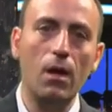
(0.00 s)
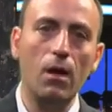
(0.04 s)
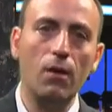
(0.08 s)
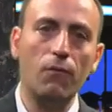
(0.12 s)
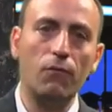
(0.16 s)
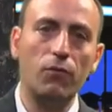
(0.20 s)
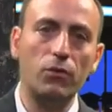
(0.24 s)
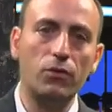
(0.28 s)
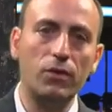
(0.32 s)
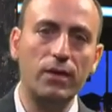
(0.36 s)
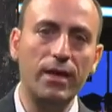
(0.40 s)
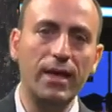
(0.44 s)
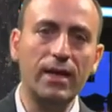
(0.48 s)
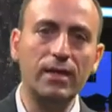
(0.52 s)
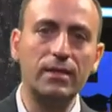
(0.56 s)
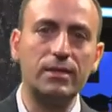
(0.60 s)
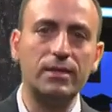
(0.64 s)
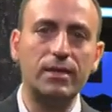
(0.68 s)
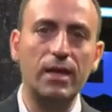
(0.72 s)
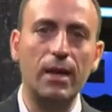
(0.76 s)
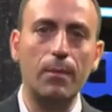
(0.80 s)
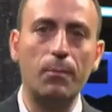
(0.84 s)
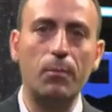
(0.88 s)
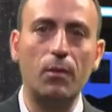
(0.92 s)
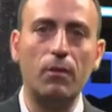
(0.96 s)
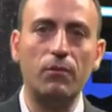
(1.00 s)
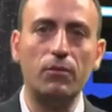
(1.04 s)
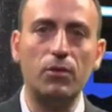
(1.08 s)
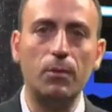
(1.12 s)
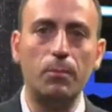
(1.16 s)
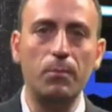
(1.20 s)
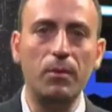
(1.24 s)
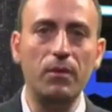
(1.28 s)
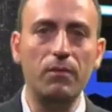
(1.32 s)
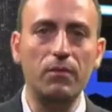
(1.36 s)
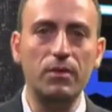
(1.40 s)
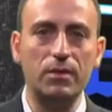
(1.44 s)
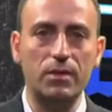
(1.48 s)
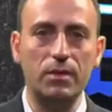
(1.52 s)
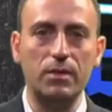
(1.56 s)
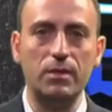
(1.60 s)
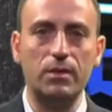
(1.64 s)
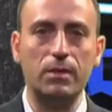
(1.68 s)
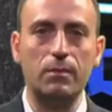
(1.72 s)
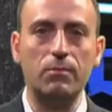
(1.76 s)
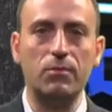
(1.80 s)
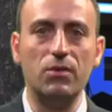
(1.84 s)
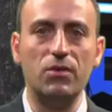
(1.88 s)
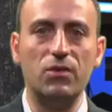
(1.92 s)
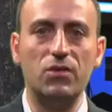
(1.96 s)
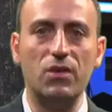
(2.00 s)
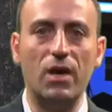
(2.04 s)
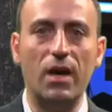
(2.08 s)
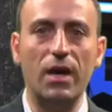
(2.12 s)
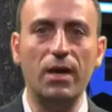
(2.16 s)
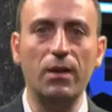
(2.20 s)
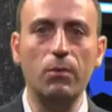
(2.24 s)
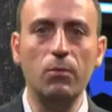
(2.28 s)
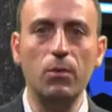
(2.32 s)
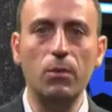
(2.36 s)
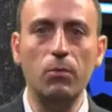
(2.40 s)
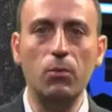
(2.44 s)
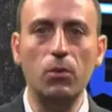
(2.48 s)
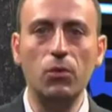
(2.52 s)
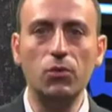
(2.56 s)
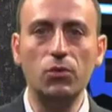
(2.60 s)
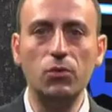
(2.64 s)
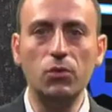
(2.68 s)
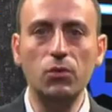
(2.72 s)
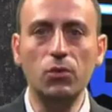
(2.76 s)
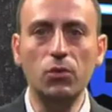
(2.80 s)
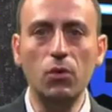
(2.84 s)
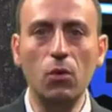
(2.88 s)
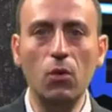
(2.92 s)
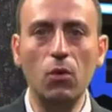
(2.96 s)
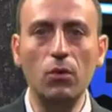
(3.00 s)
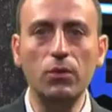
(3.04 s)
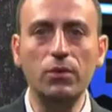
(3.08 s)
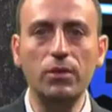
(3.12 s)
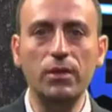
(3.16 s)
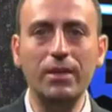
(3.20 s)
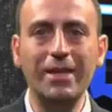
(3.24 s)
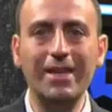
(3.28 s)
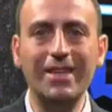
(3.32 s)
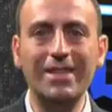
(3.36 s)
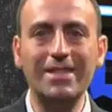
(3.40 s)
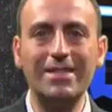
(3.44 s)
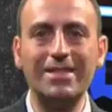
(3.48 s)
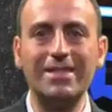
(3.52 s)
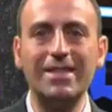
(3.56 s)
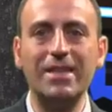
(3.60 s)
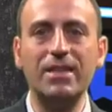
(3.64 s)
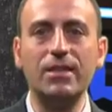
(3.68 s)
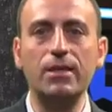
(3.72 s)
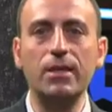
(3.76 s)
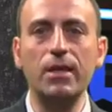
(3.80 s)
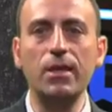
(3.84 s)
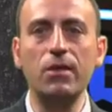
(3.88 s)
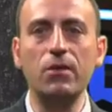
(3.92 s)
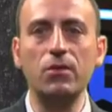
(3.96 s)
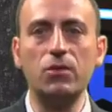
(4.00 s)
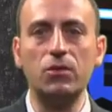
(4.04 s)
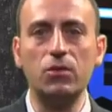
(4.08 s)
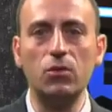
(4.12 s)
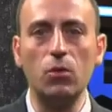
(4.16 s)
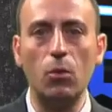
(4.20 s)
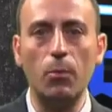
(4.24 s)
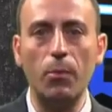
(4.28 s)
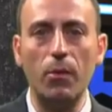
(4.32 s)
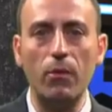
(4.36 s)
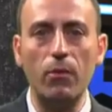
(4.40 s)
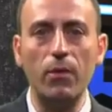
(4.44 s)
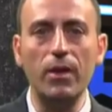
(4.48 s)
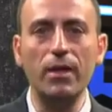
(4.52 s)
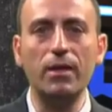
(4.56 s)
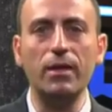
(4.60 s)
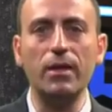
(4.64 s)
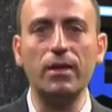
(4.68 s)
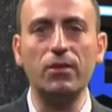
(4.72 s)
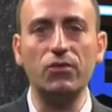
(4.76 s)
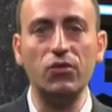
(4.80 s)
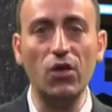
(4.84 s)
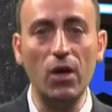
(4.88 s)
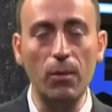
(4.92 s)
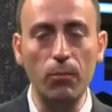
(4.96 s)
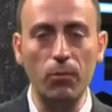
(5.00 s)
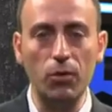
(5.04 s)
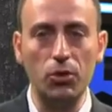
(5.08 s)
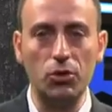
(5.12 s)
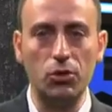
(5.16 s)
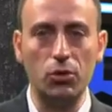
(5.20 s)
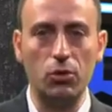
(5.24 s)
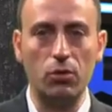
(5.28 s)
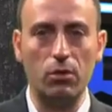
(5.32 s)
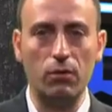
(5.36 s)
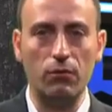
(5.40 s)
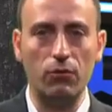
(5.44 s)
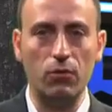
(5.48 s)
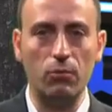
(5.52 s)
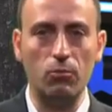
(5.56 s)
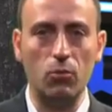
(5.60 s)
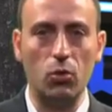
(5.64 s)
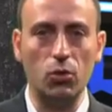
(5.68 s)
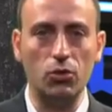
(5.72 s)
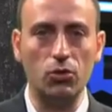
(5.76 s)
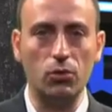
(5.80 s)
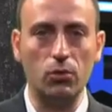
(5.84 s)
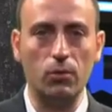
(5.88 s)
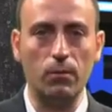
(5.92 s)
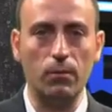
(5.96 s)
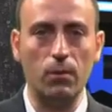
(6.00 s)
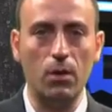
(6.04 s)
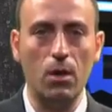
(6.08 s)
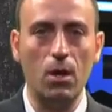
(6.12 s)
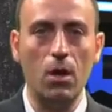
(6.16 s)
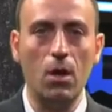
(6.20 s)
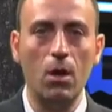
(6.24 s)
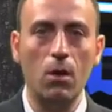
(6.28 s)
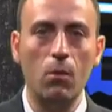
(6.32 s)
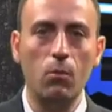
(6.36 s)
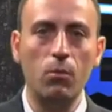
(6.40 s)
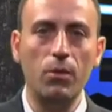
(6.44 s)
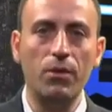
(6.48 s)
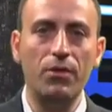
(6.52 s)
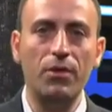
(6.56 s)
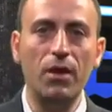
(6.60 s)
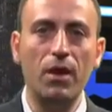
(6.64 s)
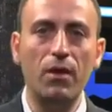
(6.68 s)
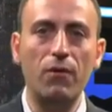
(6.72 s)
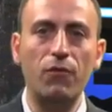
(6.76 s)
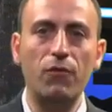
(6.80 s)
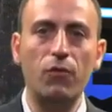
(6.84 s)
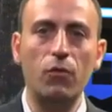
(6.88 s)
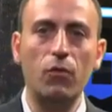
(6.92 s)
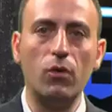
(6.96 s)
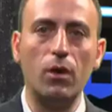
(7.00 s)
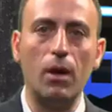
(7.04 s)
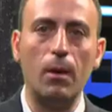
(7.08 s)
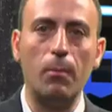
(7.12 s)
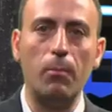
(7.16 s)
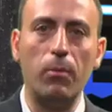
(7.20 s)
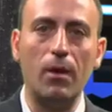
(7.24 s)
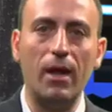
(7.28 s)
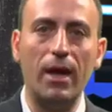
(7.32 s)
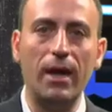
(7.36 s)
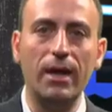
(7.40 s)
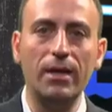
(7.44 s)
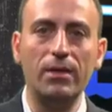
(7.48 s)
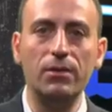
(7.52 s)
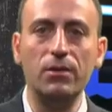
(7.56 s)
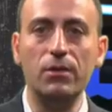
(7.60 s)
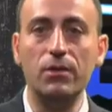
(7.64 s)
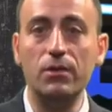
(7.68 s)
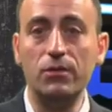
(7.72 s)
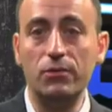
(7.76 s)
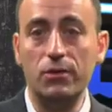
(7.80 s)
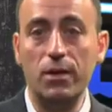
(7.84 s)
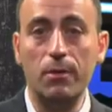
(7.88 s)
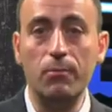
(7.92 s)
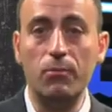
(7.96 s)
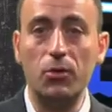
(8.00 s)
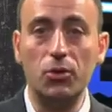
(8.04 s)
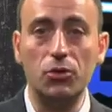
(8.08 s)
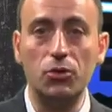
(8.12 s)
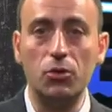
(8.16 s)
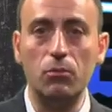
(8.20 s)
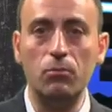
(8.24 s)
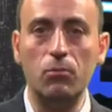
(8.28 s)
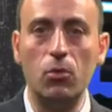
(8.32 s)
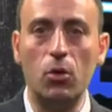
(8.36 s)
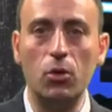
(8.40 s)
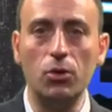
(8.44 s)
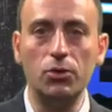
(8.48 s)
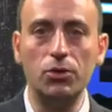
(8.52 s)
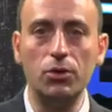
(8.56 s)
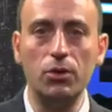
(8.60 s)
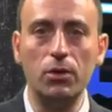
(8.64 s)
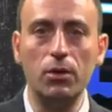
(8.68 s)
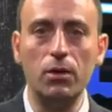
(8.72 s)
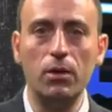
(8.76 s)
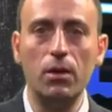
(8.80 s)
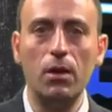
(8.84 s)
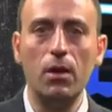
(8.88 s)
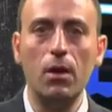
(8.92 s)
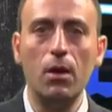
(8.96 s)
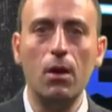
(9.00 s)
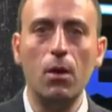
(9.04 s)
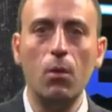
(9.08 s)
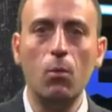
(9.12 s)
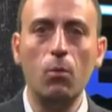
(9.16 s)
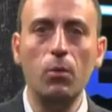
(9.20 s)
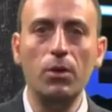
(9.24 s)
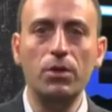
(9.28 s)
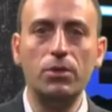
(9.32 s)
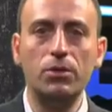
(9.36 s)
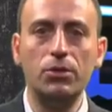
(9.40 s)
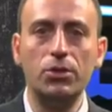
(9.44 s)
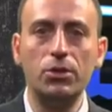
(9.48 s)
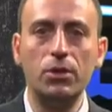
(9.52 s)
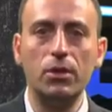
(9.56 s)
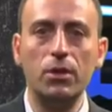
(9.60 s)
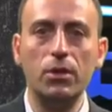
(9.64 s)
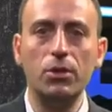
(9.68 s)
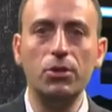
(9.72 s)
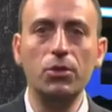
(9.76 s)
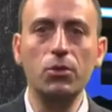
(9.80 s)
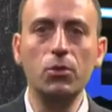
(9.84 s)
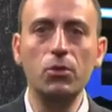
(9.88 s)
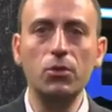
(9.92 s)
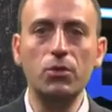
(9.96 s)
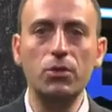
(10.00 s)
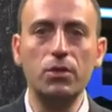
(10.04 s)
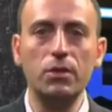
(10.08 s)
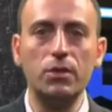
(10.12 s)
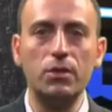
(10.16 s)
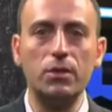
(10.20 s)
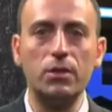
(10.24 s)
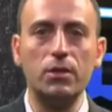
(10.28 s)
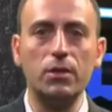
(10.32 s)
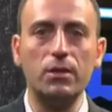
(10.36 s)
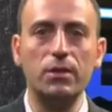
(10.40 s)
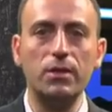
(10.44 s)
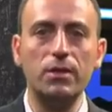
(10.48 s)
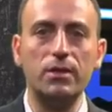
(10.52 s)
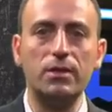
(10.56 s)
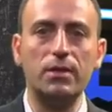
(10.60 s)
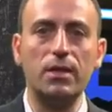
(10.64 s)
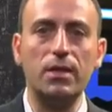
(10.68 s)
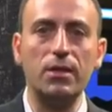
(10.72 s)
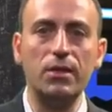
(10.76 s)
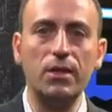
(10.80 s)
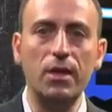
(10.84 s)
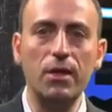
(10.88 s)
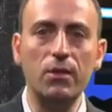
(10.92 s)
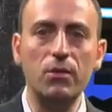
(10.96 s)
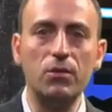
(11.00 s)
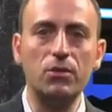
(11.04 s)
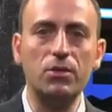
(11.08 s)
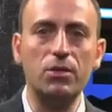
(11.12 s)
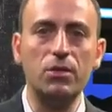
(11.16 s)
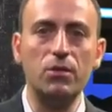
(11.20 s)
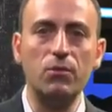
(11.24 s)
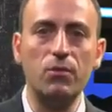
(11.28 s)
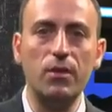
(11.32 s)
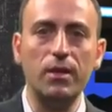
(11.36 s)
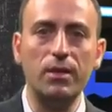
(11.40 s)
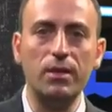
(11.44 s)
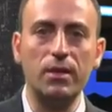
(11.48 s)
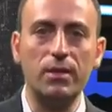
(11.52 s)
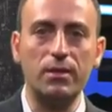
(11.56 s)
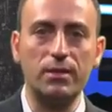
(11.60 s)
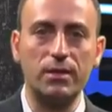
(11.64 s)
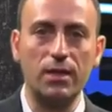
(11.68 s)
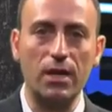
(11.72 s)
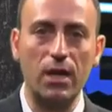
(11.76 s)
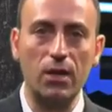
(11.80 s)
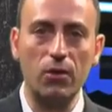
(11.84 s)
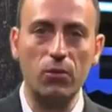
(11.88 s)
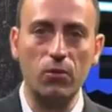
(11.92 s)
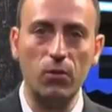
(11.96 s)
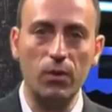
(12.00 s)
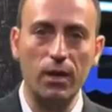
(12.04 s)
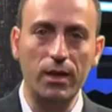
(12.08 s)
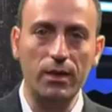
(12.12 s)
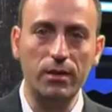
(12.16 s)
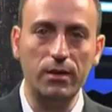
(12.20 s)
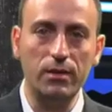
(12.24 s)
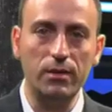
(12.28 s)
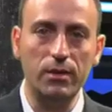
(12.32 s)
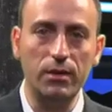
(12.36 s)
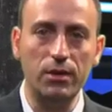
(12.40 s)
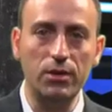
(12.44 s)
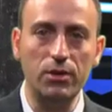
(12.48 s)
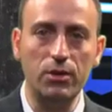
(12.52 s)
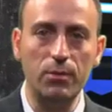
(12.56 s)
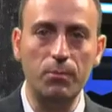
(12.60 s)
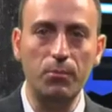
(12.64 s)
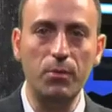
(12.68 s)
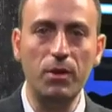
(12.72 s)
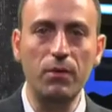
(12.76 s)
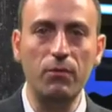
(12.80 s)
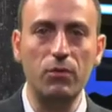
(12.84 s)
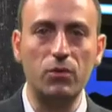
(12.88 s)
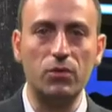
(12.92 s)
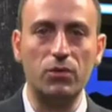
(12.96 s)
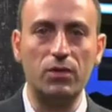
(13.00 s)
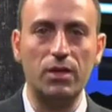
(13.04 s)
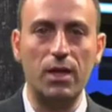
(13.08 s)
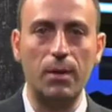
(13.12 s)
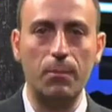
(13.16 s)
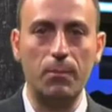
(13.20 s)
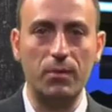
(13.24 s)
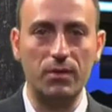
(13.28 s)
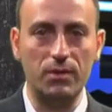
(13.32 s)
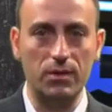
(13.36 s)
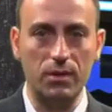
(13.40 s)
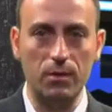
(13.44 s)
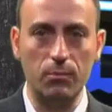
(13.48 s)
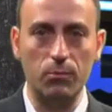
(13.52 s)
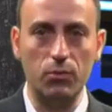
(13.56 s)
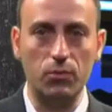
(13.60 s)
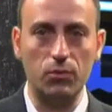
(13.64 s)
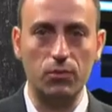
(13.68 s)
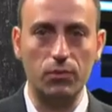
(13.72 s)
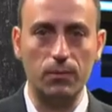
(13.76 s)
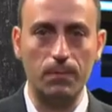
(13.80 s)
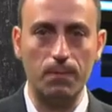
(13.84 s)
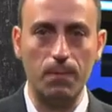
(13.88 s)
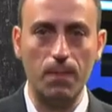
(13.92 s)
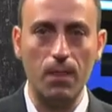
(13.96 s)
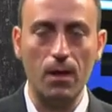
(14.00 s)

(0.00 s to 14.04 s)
For the next step of the PV system design, we want to know the instantaneous operating temperature of the module. We therefore apply the temperature module, which uses the instantaneous irradiance calculated in the previous step as input.